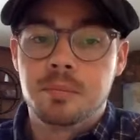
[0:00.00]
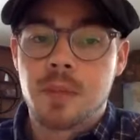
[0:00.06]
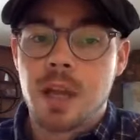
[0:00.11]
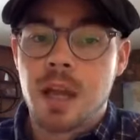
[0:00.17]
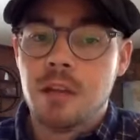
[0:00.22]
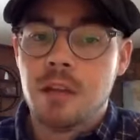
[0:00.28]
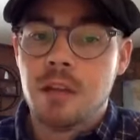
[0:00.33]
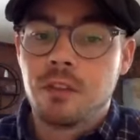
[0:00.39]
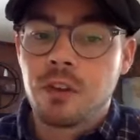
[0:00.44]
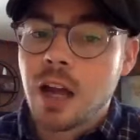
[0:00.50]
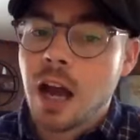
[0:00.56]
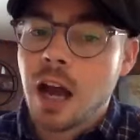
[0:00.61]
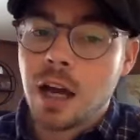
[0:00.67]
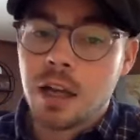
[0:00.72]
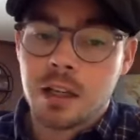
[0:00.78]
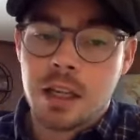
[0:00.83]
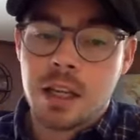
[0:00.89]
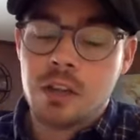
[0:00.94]
And for
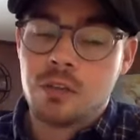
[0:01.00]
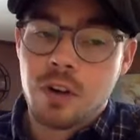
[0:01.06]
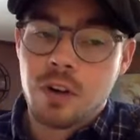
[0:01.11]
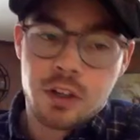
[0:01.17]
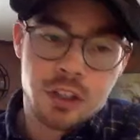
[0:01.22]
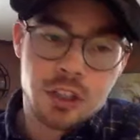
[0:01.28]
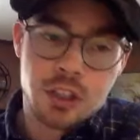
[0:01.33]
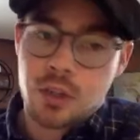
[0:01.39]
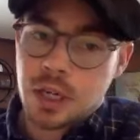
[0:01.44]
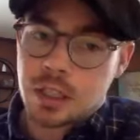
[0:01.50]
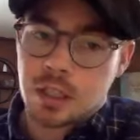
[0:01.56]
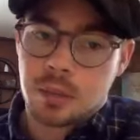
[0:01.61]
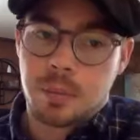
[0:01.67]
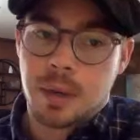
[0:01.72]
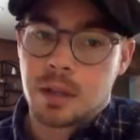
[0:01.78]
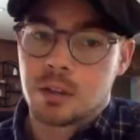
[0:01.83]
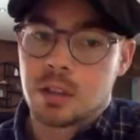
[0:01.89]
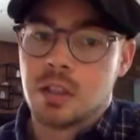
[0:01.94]
Kant, he's very strict
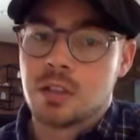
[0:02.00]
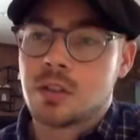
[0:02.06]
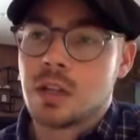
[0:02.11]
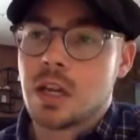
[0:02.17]
about this.